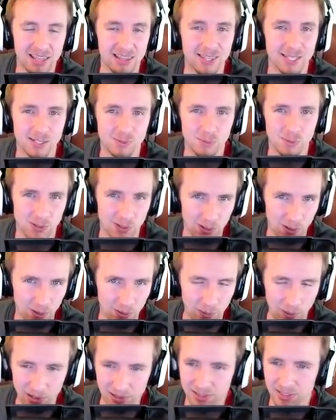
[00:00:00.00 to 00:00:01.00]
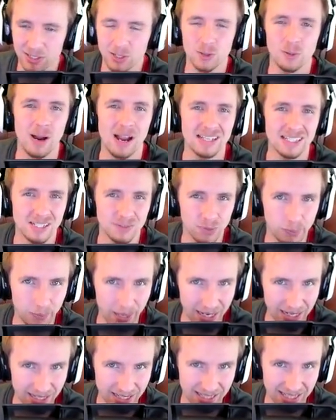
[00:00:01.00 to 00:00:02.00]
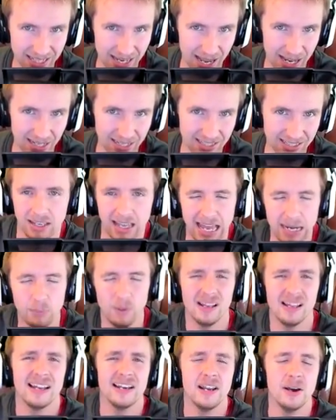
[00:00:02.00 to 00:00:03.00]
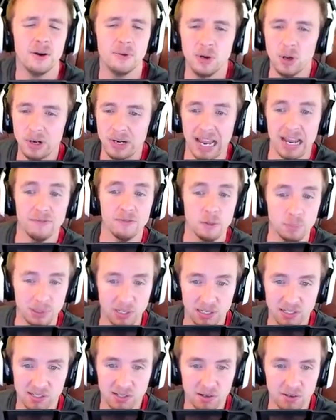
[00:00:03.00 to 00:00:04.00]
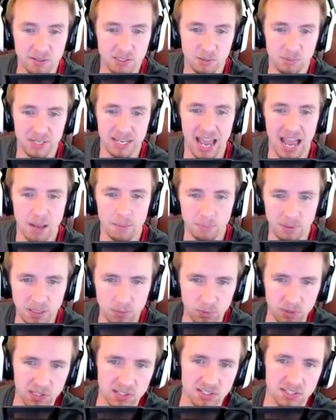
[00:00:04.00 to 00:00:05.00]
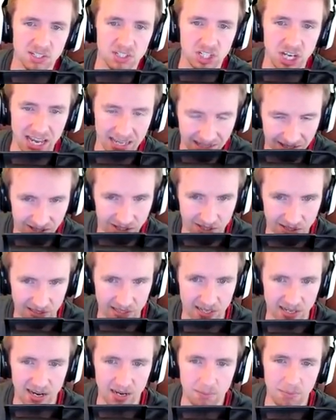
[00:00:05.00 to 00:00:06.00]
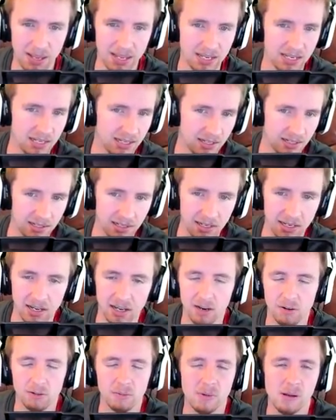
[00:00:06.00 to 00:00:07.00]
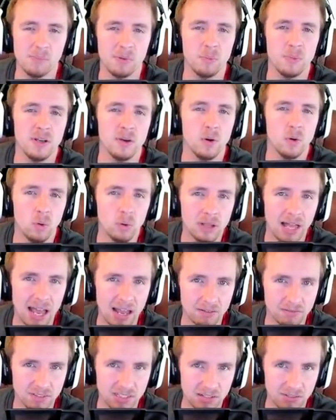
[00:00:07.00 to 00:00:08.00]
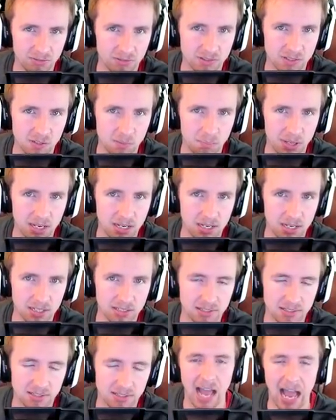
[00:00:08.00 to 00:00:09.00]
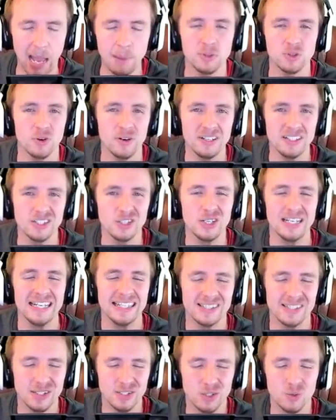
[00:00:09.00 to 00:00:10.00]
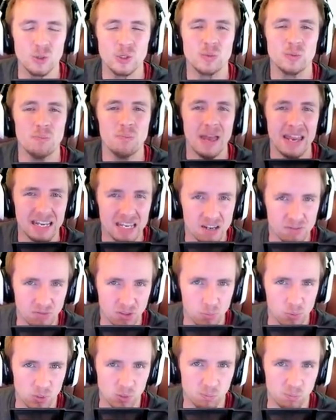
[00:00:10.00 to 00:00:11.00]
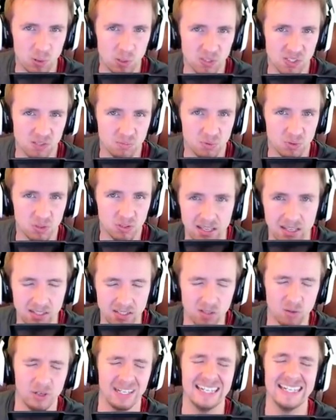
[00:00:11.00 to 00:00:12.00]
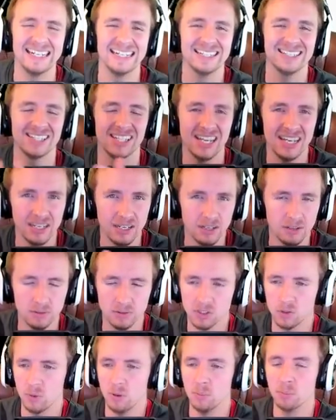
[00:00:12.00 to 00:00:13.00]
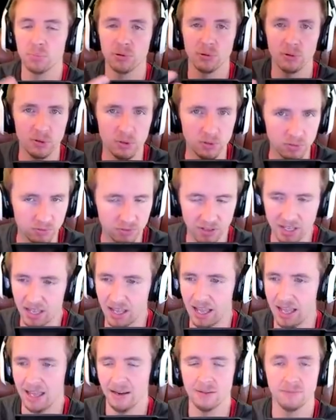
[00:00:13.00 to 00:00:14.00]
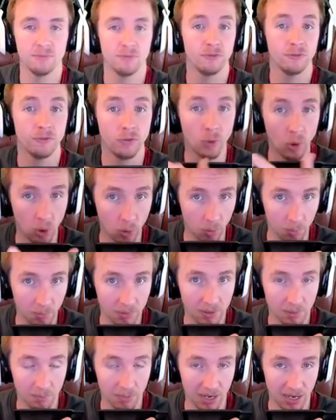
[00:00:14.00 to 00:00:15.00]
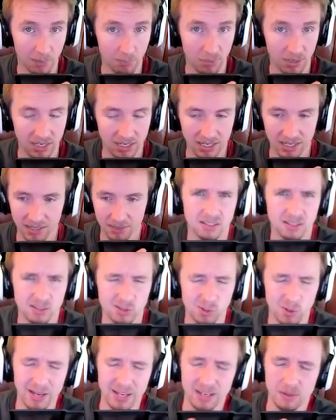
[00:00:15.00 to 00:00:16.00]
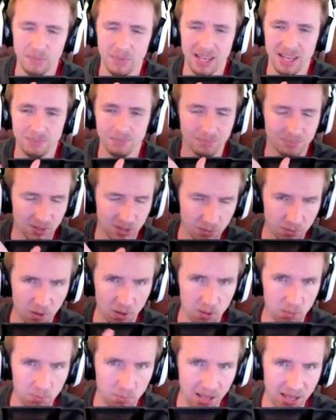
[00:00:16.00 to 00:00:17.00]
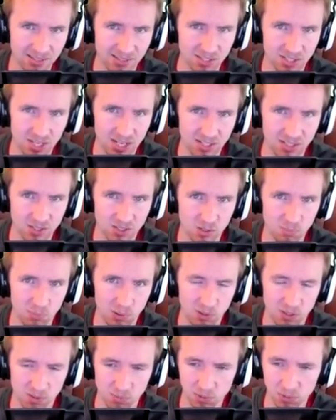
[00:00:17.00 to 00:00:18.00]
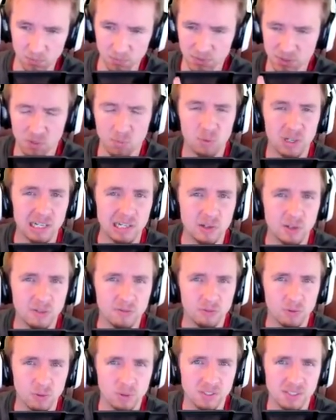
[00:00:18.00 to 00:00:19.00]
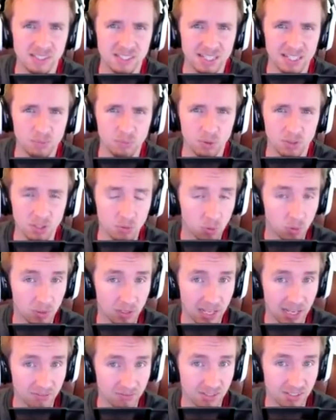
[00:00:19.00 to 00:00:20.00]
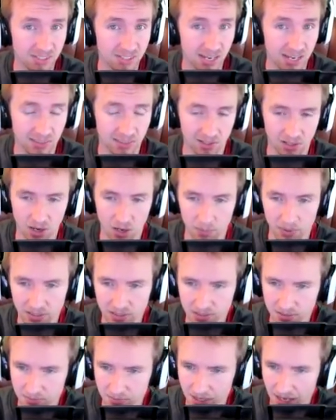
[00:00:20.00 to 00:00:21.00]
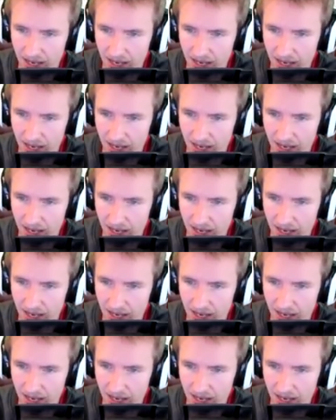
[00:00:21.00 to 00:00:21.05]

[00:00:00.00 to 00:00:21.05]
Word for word: This was a long one. Congrats if you made it to the end. And while I know not everybody is going to be happy with the suggestions that I make and Remember, we all have different opinions. I'm trying to listen to as many of them as possible so I can continue to improve and form my opinion so I can make the very best suggestions possible. So I'm really looking forward to seeing what you all have to say in the comments.